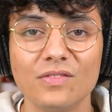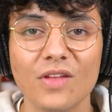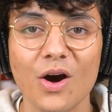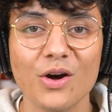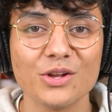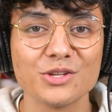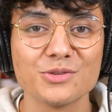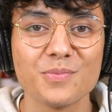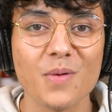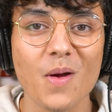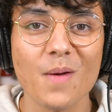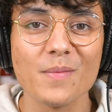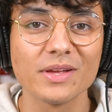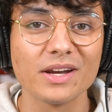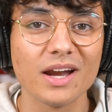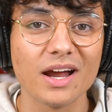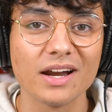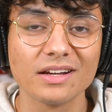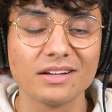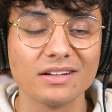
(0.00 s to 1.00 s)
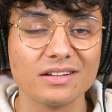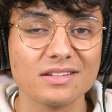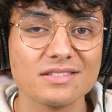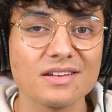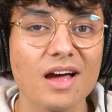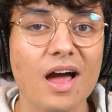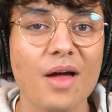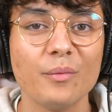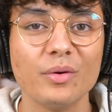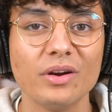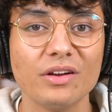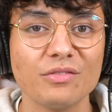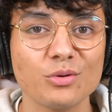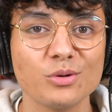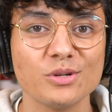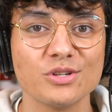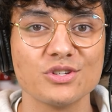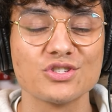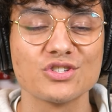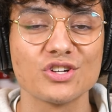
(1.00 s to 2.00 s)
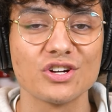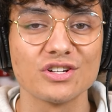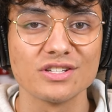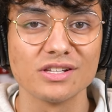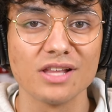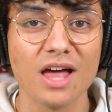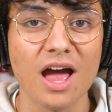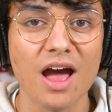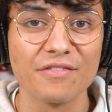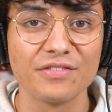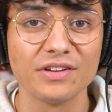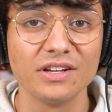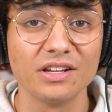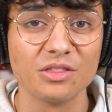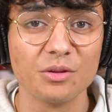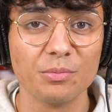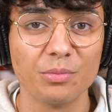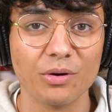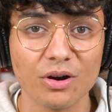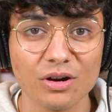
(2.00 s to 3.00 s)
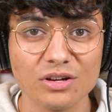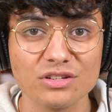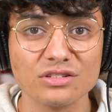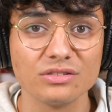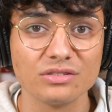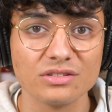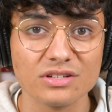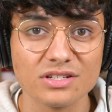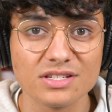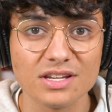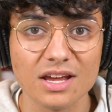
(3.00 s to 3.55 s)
No, it's probably not a good sign when everyone just starts laughing at the bars you just